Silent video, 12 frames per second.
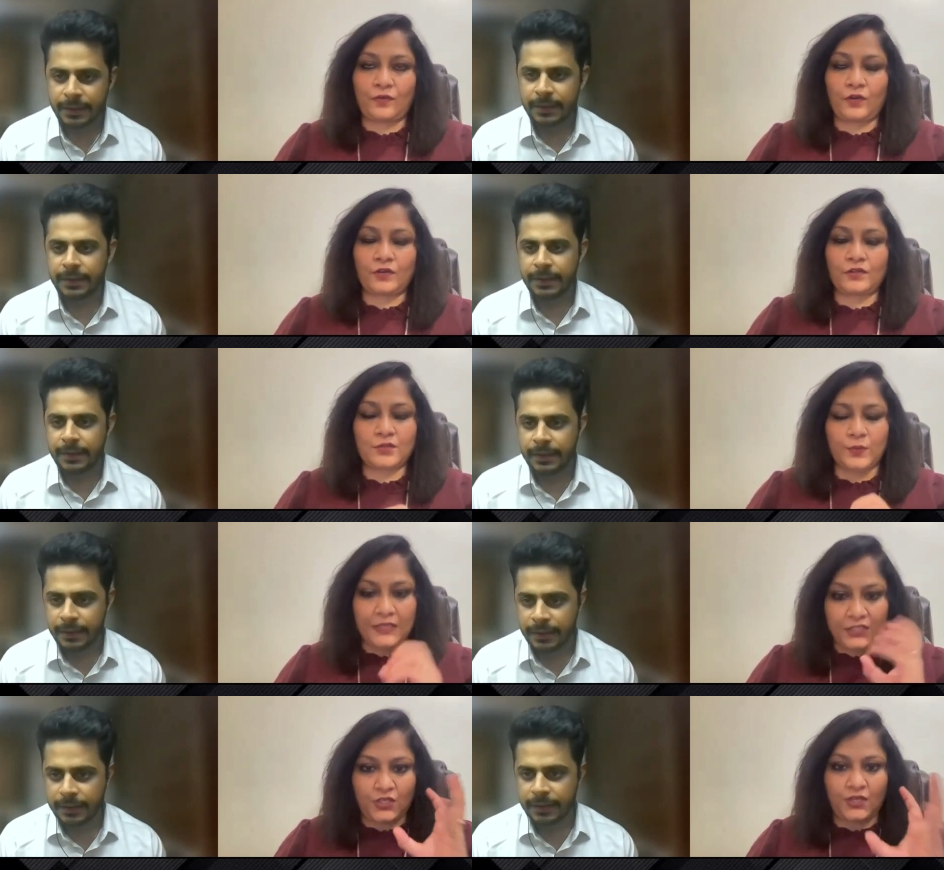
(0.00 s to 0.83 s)
Speaker 1: for
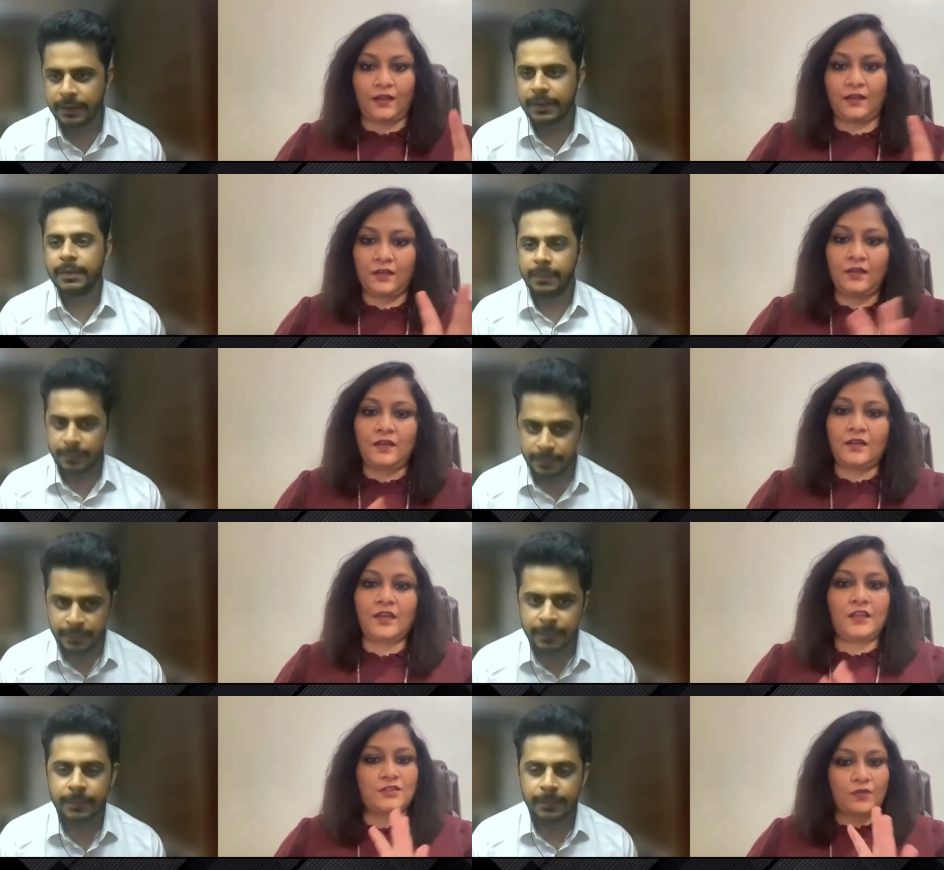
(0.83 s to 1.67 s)
switching
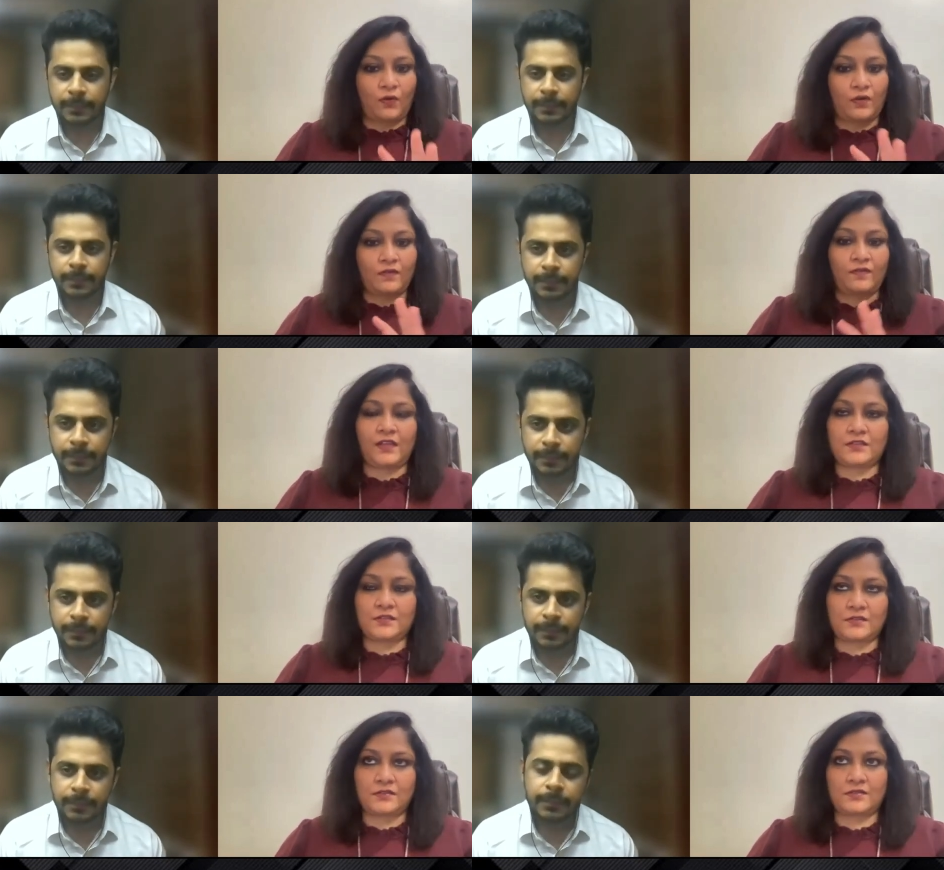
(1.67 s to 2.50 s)
is
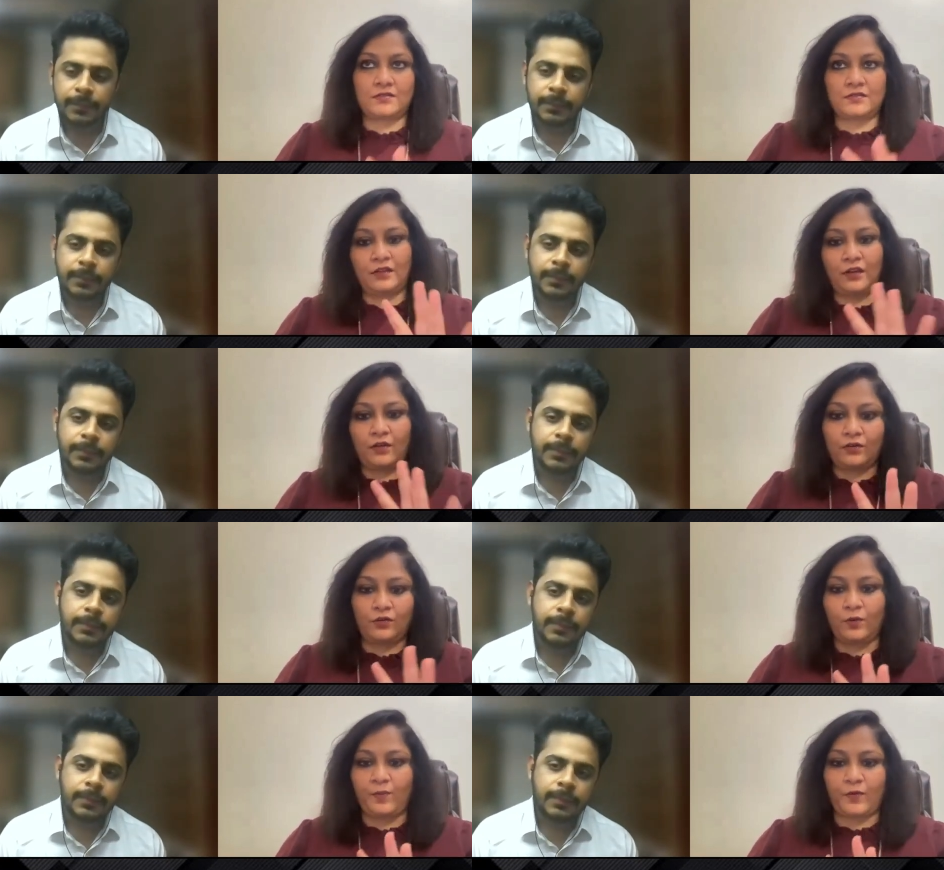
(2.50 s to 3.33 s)
always, you
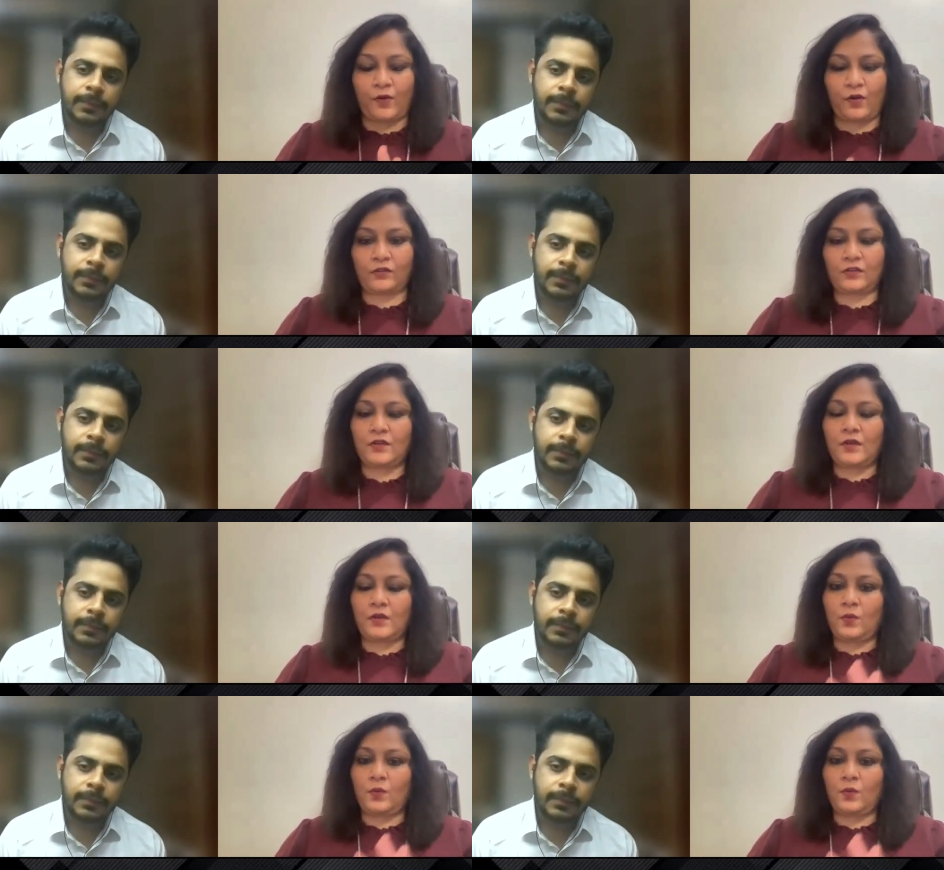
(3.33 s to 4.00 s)
know, two pronged.